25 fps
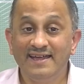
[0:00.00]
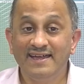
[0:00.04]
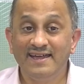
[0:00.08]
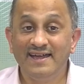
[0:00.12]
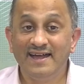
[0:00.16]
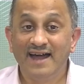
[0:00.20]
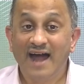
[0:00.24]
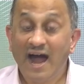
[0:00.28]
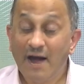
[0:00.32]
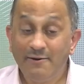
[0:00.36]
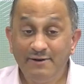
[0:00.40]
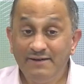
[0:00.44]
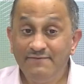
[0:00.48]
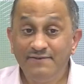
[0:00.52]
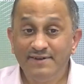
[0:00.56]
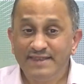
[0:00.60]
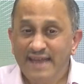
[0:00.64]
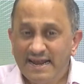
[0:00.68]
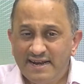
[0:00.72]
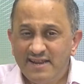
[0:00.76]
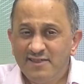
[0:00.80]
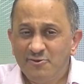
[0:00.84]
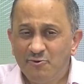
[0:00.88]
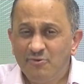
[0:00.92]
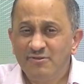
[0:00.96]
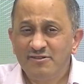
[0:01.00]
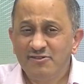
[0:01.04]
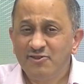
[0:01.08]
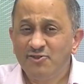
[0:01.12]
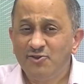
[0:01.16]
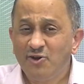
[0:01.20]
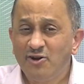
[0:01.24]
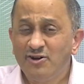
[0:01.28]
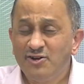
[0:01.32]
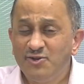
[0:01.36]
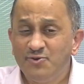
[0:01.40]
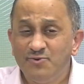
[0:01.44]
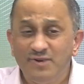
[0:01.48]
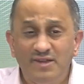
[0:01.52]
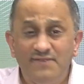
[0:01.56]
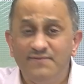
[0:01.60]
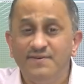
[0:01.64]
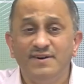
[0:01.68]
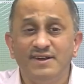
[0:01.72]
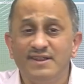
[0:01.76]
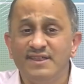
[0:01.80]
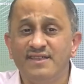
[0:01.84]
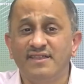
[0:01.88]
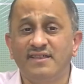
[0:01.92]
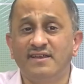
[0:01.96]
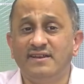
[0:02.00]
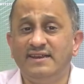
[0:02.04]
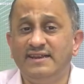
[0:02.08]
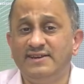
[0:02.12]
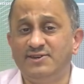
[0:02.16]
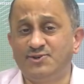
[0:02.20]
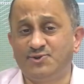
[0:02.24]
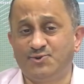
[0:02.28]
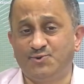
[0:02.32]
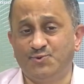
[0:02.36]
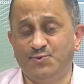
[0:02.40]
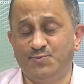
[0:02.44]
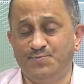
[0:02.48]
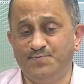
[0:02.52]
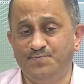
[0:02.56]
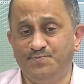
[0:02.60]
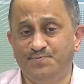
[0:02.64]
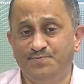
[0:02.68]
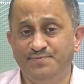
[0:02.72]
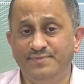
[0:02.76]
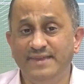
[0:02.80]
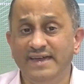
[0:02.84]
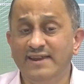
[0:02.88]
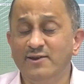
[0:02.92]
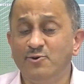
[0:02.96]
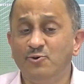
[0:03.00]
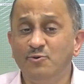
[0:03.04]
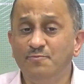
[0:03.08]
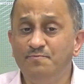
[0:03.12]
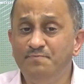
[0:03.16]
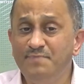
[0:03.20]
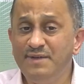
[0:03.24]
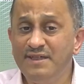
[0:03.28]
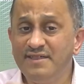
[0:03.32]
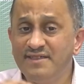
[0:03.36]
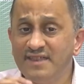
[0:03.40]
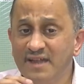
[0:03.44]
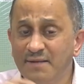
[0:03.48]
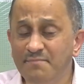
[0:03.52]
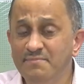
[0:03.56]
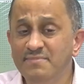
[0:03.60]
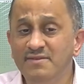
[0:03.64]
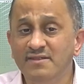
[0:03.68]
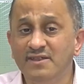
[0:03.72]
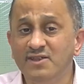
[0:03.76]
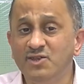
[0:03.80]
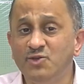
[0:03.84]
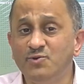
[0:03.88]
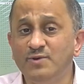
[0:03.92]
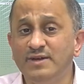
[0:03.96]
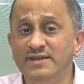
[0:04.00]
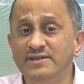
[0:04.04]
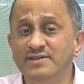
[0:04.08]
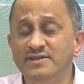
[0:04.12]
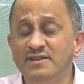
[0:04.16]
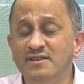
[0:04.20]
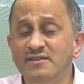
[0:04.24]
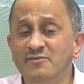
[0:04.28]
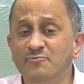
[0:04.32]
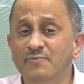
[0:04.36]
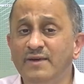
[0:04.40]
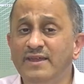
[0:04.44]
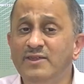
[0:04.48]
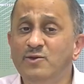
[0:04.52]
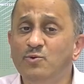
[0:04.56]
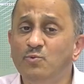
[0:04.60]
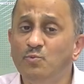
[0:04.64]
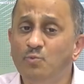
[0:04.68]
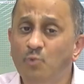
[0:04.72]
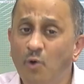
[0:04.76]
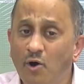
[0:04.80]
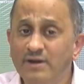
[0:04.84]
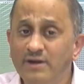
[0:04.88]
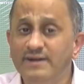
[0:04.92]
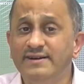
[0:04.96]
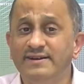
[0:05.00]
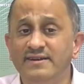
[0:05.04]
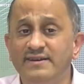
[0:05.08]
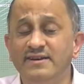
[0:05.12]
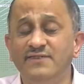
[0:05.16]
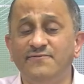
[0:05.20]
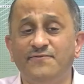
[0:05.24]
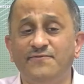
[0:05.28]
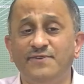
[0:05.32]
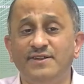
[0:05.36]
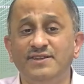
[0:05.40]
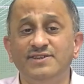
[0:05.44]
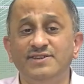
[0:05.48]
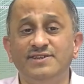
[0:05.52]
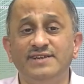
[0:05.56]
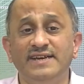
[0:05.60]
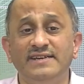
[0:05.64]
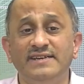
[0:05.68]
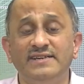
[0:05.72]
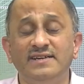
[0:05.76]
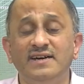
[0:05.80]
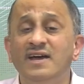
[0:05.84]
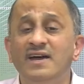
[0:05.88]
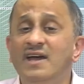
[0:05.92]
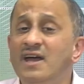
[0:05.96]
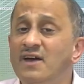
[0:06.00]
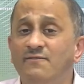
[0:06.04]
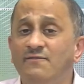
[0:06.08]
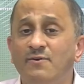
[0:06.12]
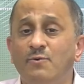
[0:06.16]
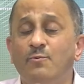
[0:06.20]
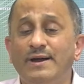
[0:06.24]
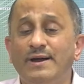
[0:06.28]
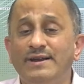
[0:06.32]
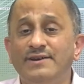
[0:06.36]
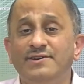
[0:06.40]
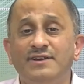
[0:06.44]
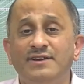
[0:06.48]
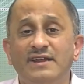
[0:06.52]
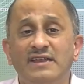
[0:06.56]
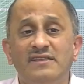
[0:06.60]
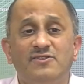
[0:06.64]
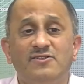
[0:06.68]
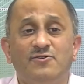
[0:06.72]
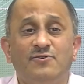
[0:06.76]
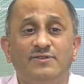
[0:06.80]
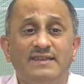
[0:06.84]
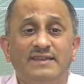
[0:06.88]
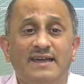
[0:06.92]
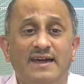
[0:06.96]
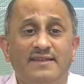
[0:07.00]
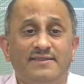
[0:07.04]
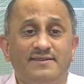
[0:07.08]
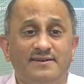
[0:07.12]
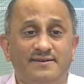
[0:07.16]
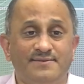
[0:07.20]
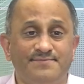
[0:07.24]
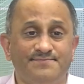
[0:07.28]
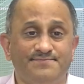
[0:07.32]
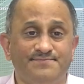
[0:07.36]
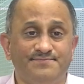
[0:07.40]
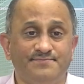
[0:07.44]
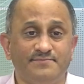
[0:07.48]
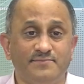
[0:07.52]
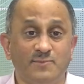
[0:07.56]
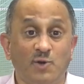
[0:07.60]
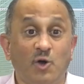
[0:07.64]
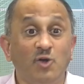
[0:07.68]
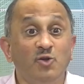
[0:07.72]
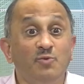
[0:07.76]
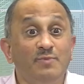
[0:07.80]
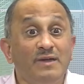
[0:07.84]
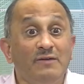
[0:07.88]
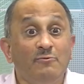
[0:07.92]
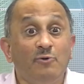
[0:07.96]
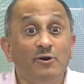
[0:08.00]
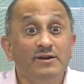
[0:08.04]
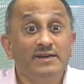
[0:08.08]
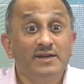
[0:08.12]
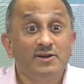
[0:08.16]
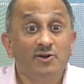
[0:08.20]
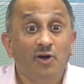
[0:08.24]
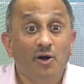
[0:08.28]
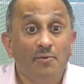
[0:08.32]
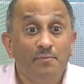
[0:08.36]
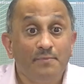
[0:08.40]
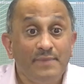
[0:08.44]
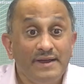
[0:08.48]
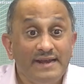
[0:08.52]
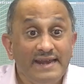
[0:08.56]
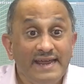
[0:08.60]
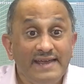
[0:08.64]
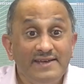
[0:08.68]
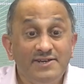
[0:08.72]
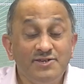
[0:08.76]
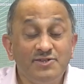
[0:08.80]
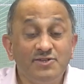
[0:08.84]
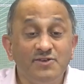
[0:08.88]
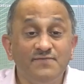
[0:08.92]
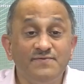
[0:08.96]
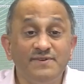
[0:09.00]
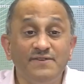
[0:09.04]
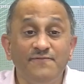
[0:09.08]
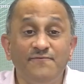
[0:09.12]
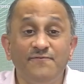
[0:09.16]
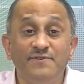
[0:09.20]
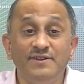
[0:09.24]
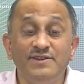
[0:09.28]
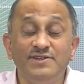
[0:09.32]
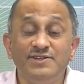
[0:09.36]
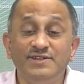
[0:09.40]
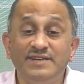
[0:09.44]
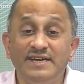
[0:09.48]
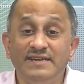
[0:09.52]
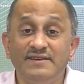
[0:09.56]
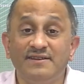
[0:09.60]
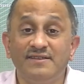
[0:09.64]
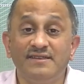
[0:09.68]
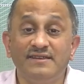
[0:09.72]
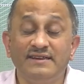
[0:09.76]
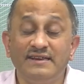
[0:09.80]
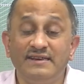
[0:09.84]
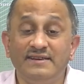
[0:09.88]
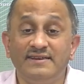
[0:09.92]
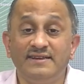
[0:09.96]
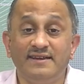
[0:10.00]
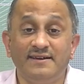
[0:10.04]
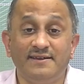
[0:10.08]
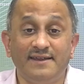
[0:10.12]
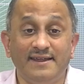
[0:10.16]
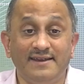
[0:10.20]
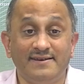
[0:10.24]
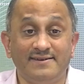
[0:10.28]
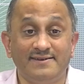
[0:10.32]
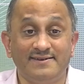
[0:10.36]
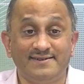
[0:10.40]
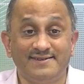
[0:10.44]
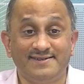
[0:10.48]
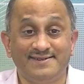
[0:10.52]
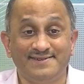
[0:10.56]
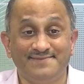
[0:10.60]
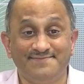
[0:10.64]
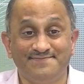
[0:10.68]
However, that is also not universally true. There could be some situations where you want a differentiator for one reason or the other or you may want a combination of differentiators and integrators